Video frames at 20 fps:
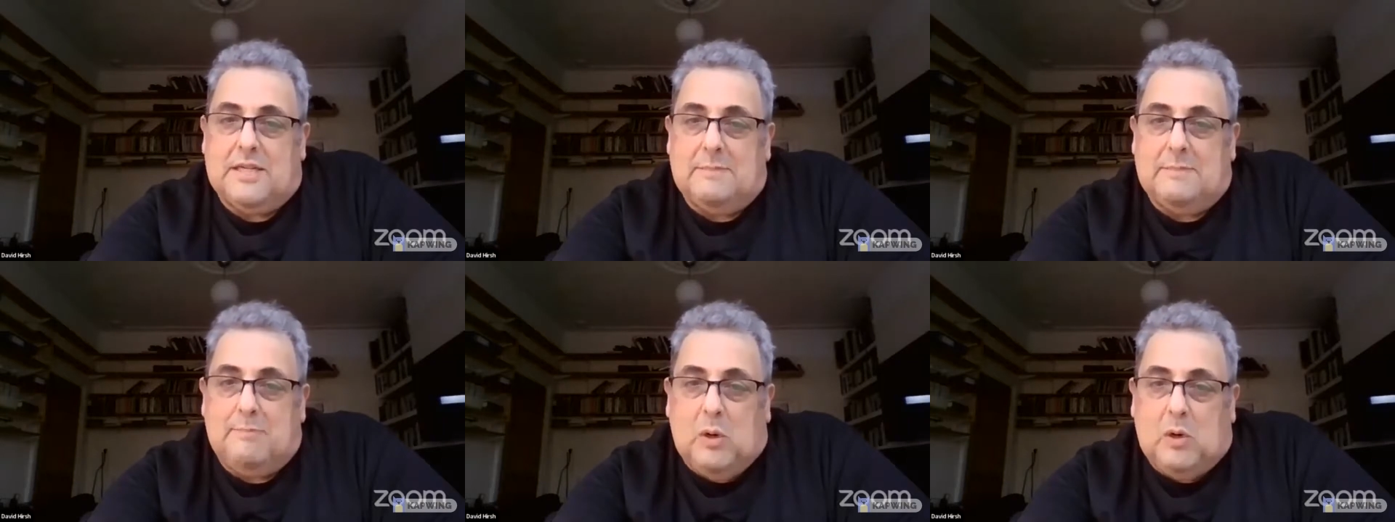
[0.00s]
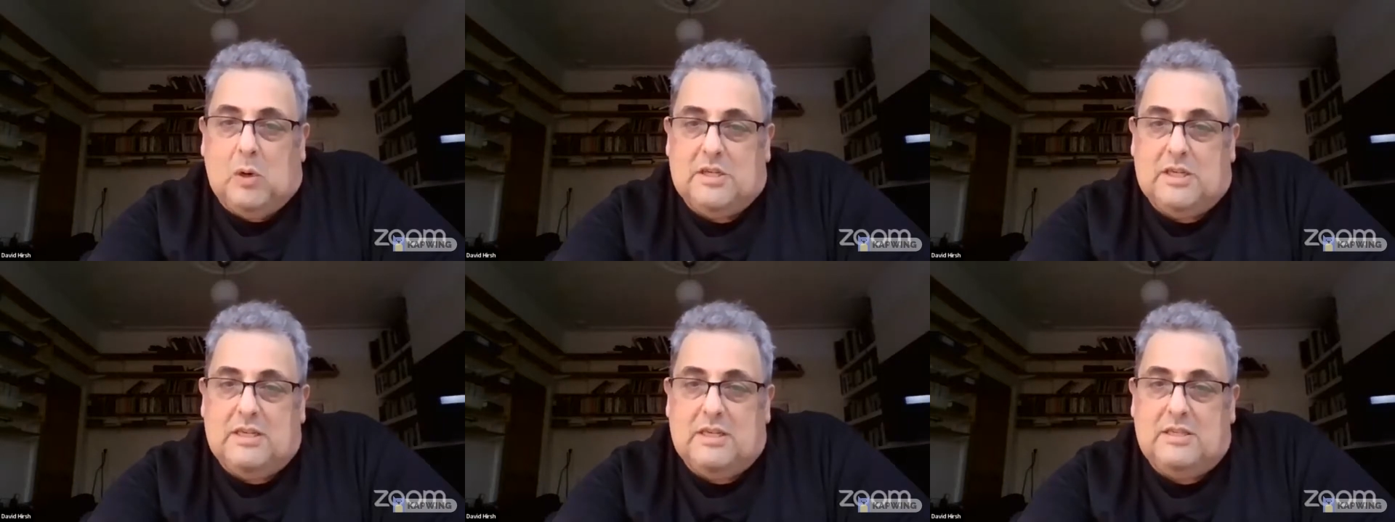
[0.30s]

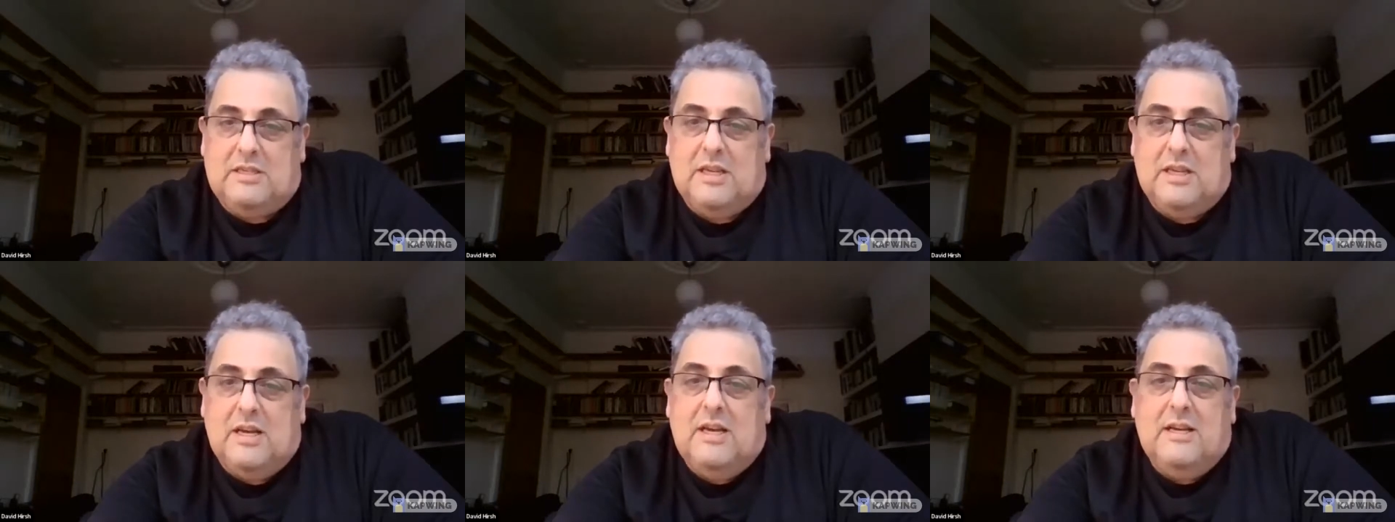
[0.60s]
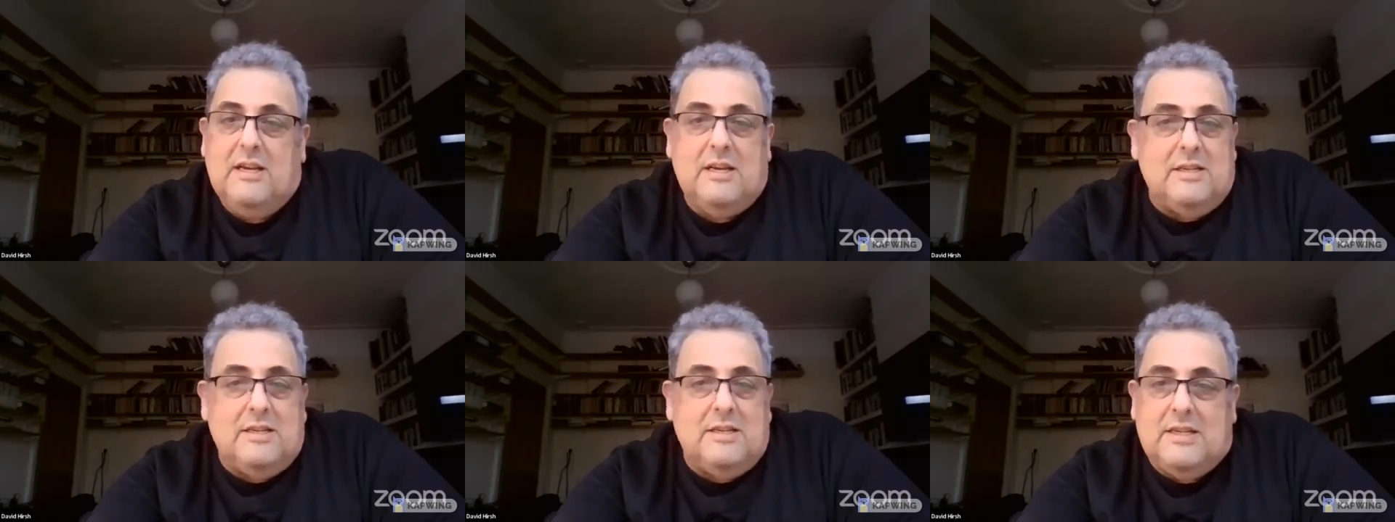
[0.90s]
bodies,
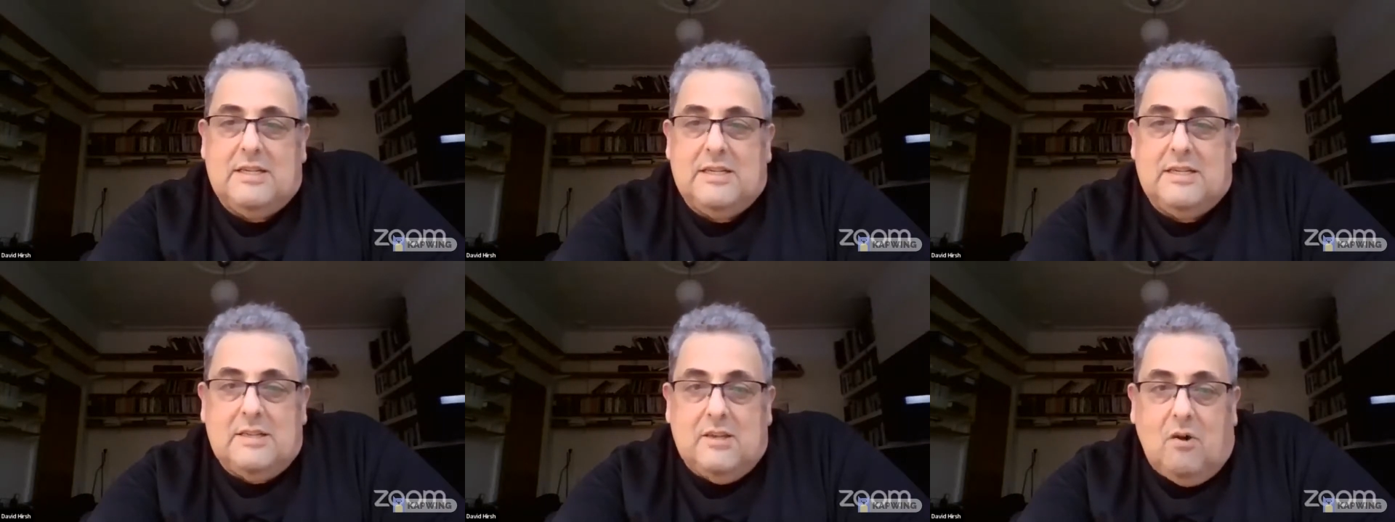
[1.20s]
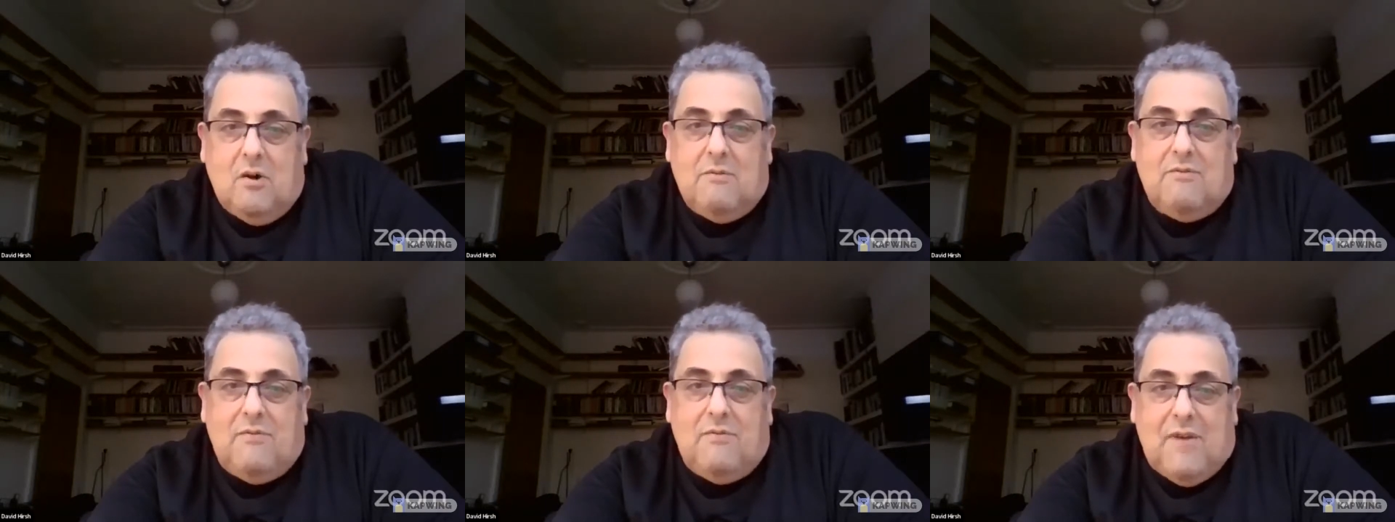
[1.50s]
and it is
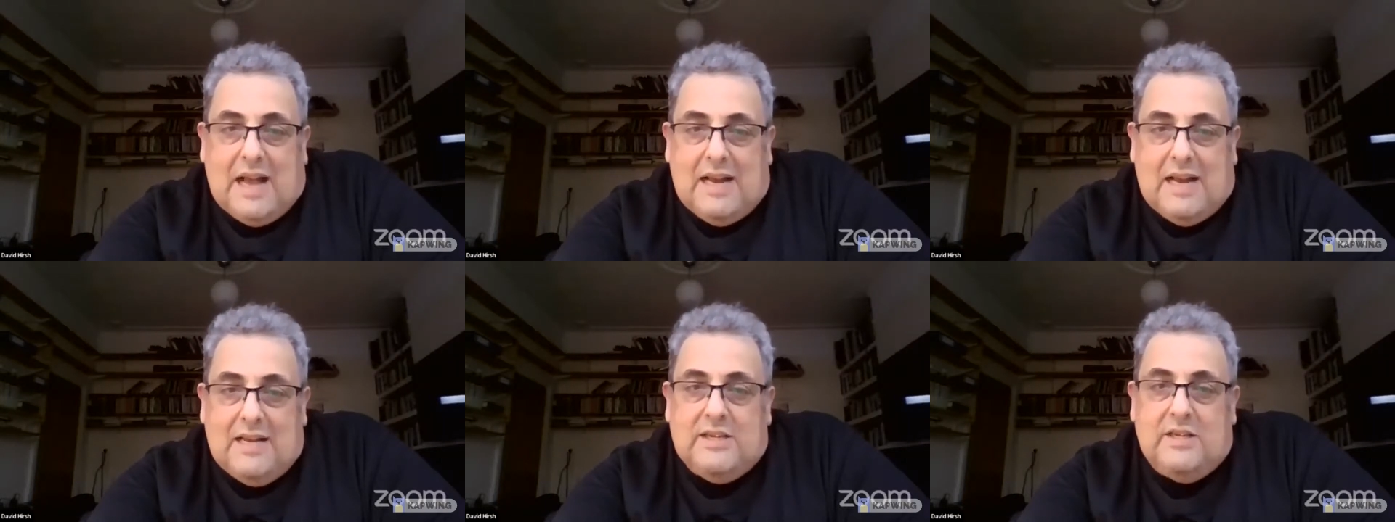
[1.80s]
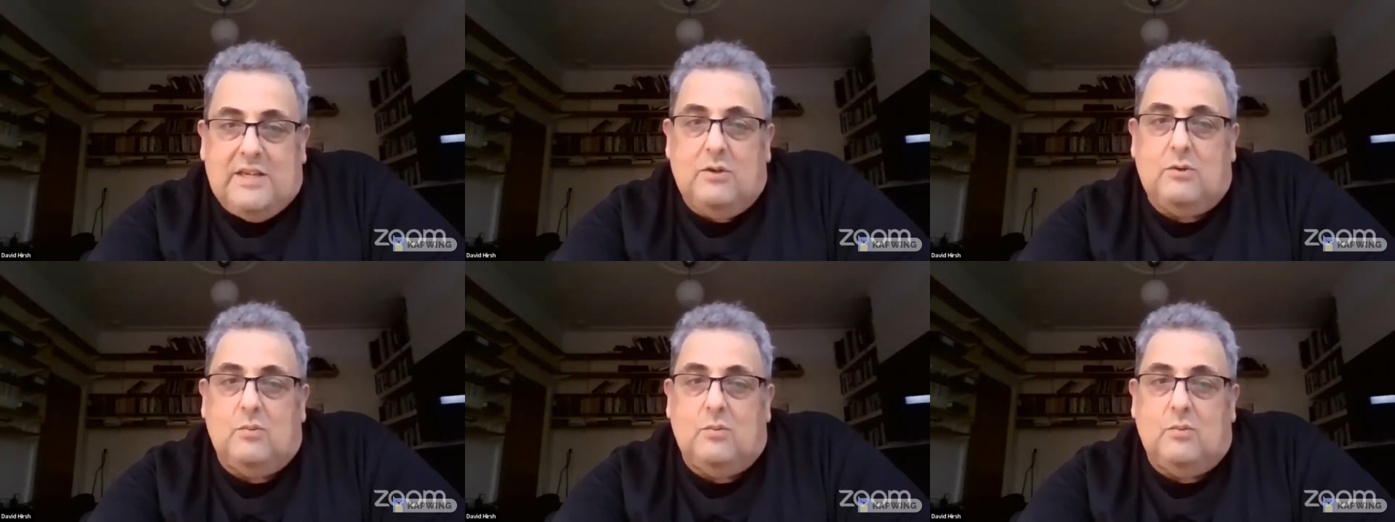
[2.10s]
not valued